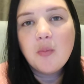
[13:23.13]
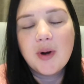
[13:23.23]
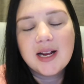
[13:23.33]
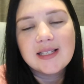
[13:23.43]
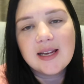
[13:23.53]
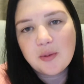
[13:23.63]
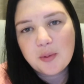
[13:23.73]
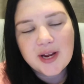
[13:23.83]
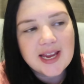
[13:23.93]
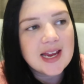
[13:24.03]
when I say
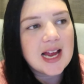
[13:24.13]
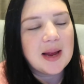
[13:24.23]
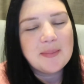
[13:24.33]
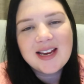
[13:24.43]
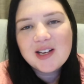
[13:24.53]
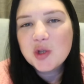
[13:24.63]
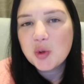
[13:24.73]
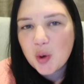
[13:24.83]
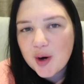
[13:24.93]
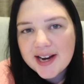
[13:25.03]
we, I mean
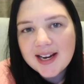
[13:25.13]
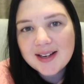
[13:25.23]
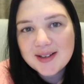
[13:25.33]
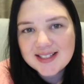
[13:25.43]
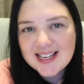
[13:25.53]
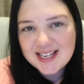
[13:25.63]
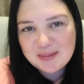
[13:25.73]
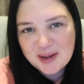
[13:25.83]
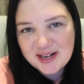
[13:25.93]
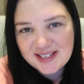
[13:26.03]
Troy, because he's
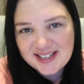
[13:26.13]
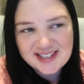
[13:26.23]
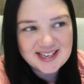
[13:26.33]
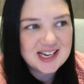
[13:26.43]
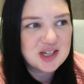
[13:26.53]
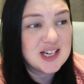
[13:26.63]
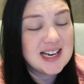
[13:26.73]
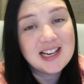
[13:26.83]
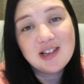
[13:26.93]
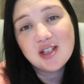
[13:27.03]
been cleaning the kitchen
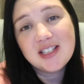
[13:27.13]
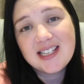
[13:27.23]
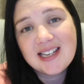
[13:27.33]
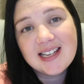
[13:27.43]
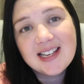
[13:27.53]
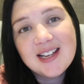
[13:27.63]
and he just did